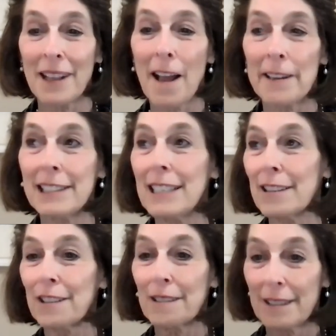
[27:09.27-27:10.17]
It's
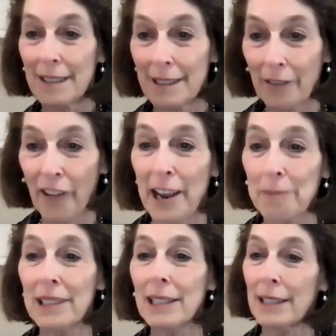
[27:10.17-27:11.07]
either the
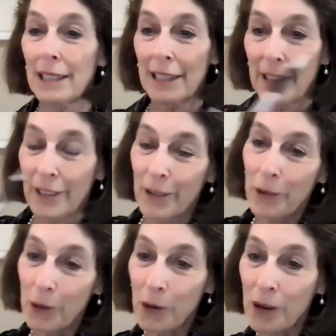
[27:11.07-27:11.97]
family
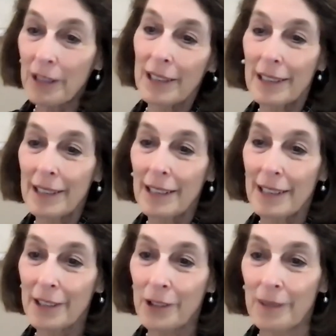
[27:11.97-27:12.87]
or
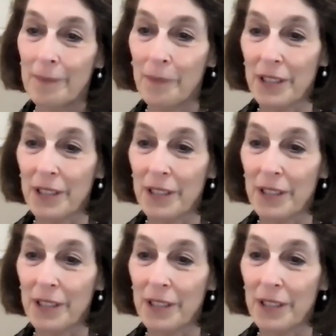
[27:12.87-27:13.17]
the